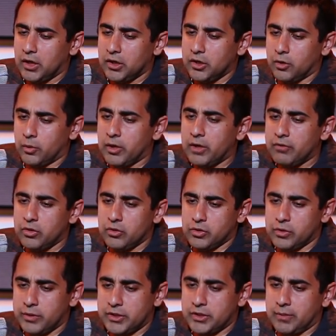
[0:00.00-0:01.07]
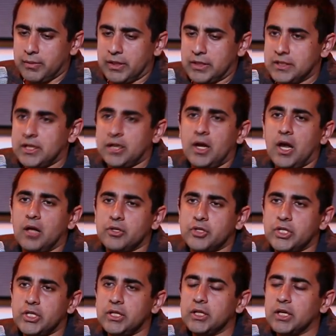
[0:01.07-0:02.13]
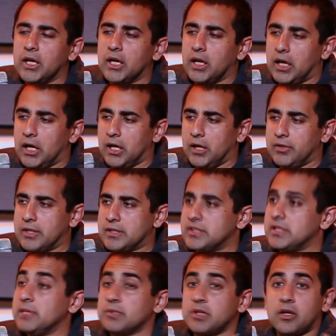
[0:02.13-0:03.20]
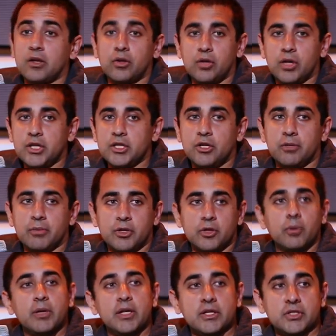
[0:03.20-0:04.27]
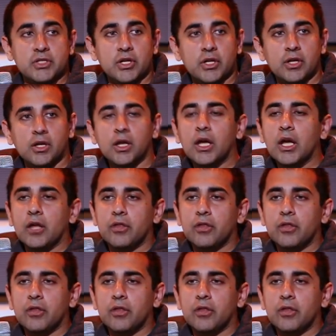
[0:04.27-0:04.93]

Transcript: you know, whenever you're doing something in technology that seems like a good idea but nobody has done,